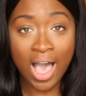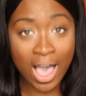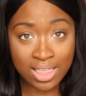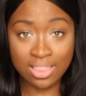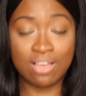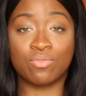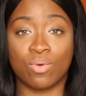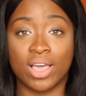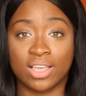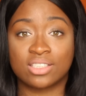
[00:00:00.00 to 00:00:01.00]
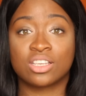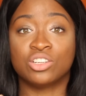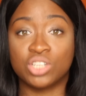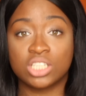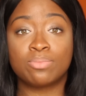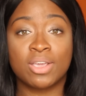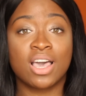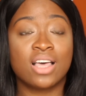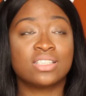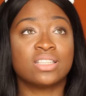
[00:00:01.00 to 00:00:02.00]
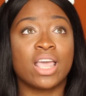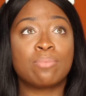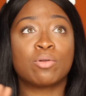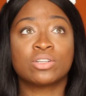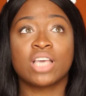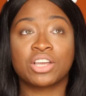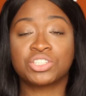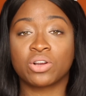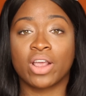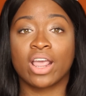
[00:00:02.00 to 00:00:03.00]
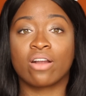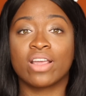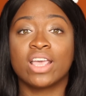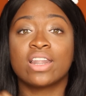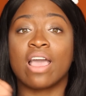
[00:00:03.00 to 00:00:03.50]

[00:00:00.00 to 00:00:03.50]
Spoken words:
I love wigs just because they protect your hair in